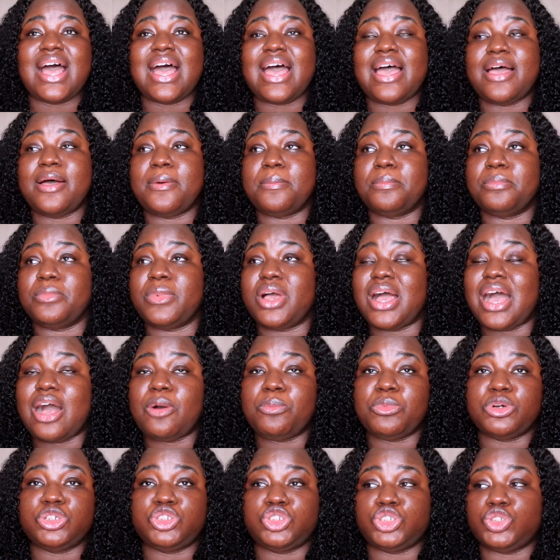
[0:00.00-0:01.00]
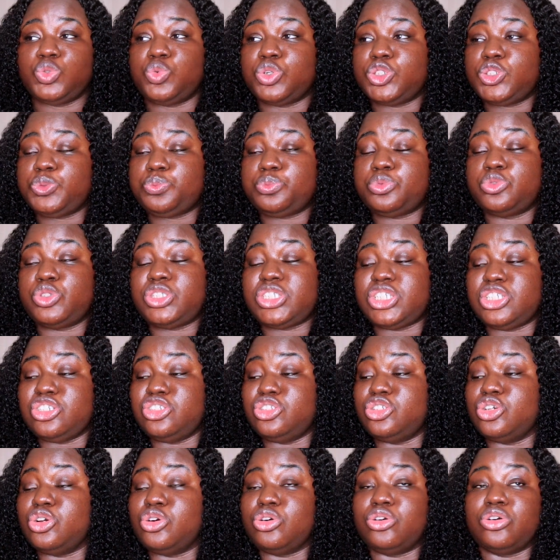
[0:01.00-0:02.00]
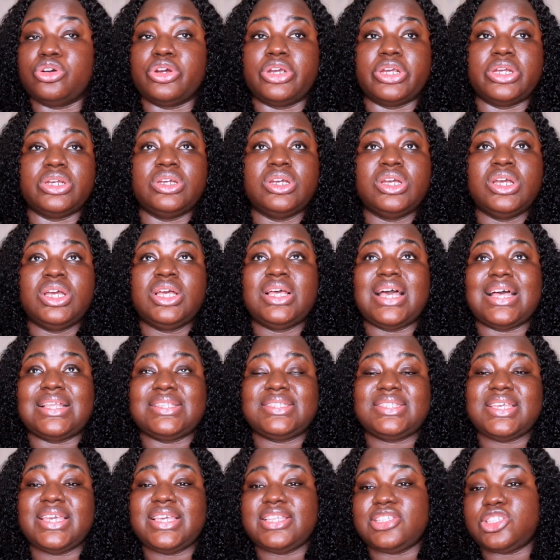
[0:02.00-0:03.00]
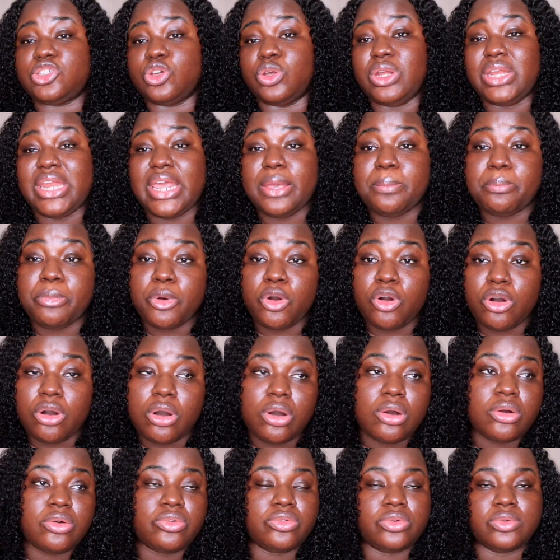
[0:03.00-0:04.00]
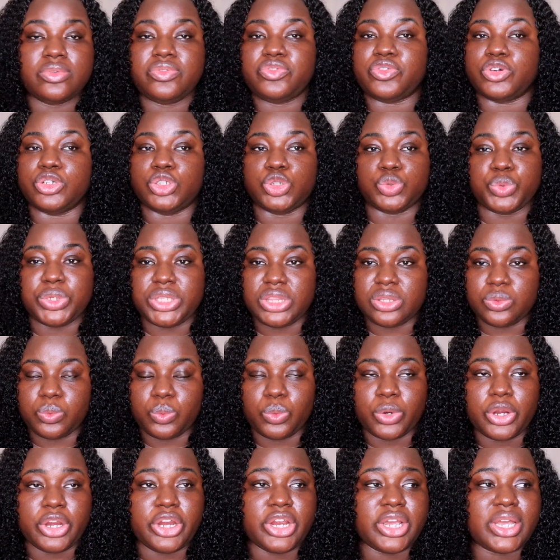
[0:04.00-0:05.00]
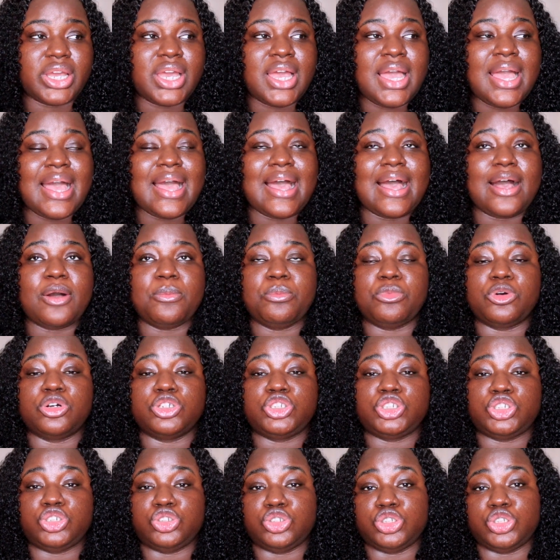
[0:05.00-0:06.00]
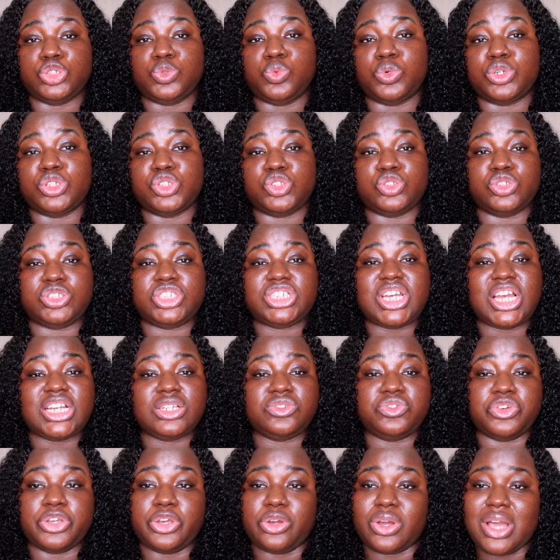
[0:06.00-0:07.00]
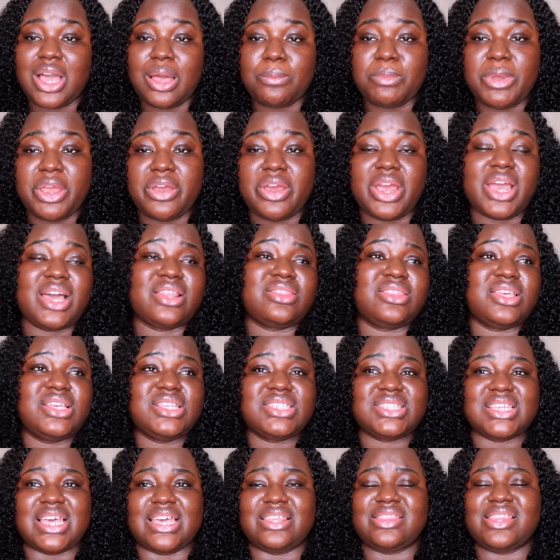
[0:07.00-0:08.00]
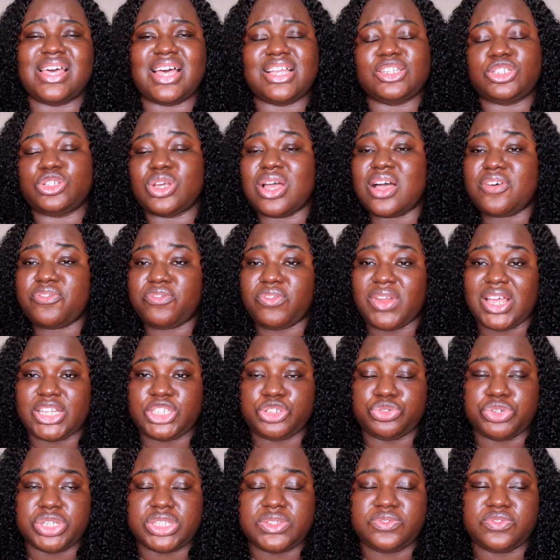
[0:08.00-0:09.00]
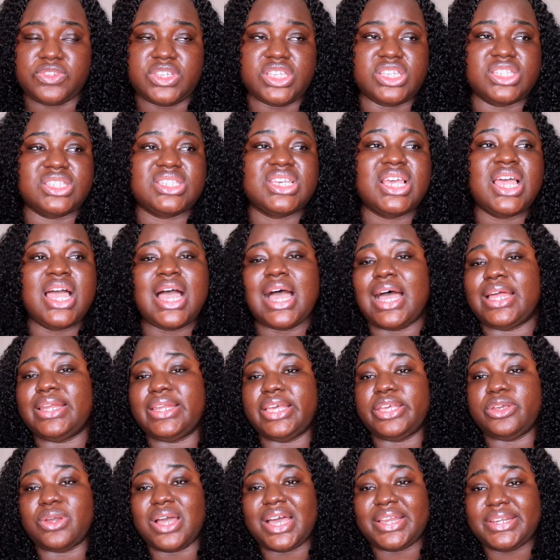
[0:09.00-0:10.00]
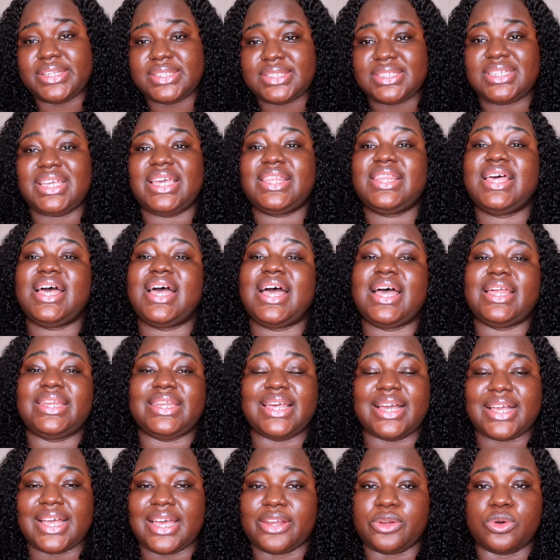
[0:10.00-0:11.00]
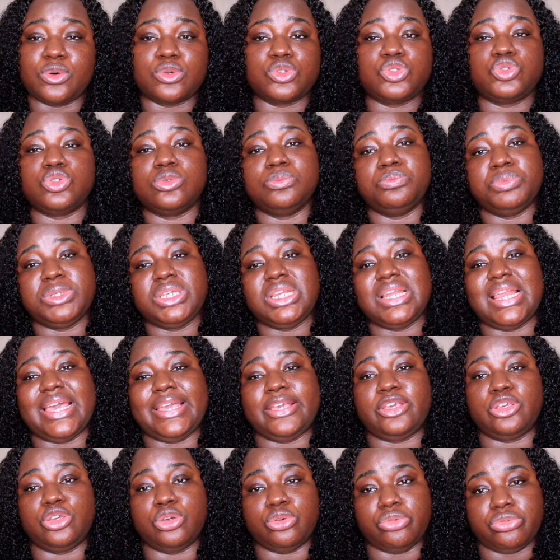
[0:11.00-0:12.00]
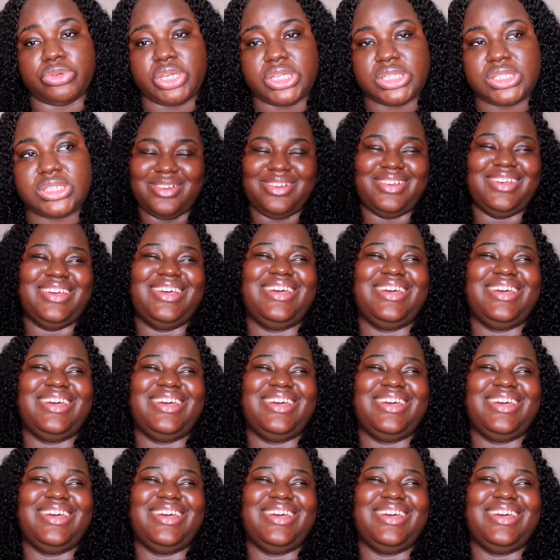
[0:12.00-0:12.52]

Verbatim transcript: Um, how much do you want to put in your, and say it's your labor for doing the work? How much do you want to charge for your camera? Things like that. You have flat rate fees, and then you add it together, and that can also be like your rate.